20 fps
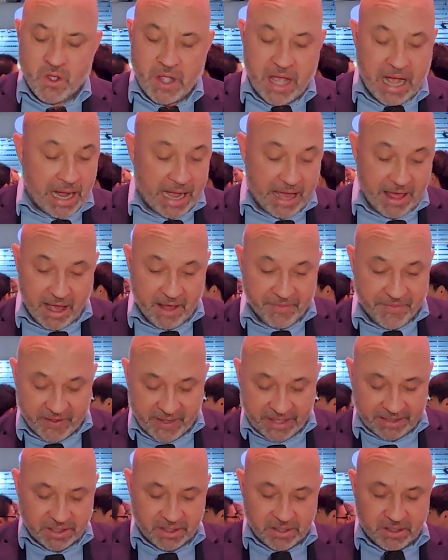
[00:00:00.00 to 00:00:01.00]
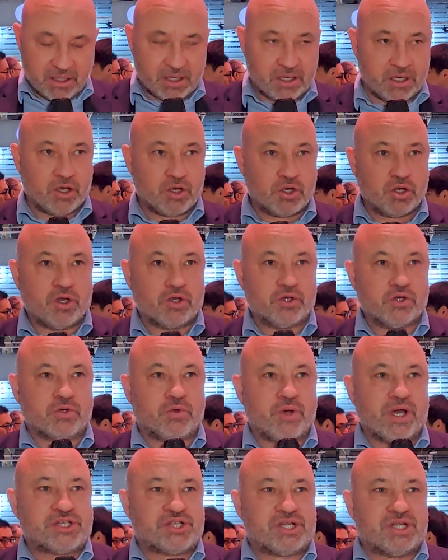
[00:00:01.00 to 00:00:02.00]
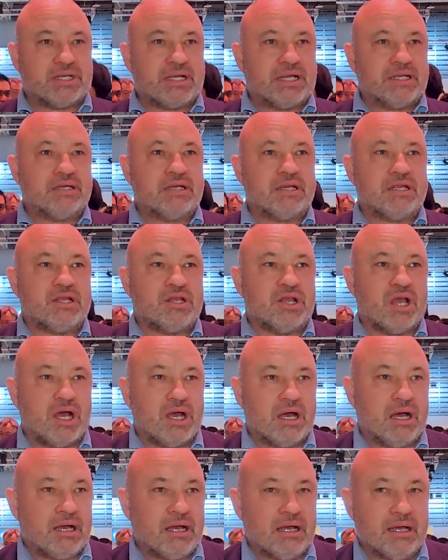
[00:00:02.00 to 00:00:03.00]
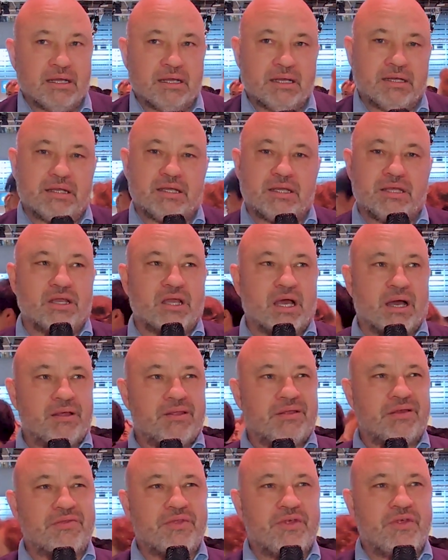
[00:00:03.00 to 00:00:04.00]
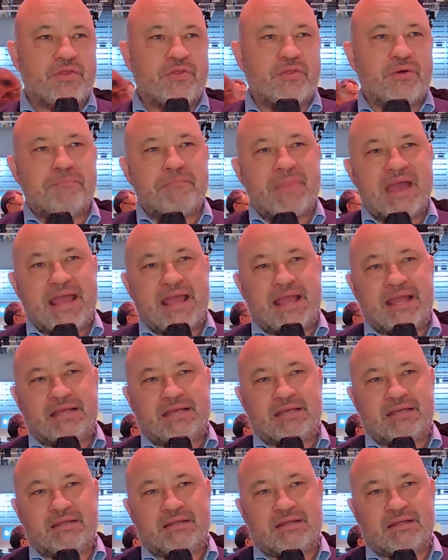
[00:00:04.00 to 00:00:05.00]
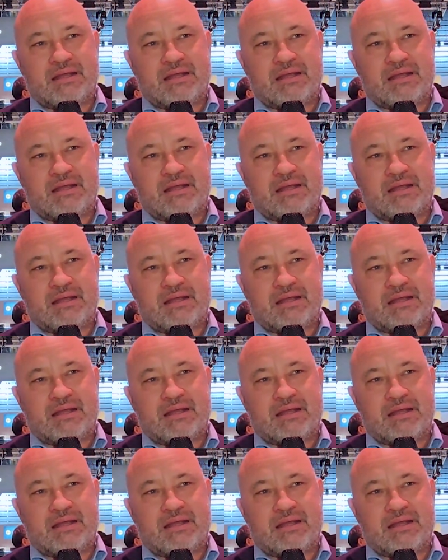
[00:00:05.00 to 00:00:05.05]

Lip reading: I think that's a good question. And the main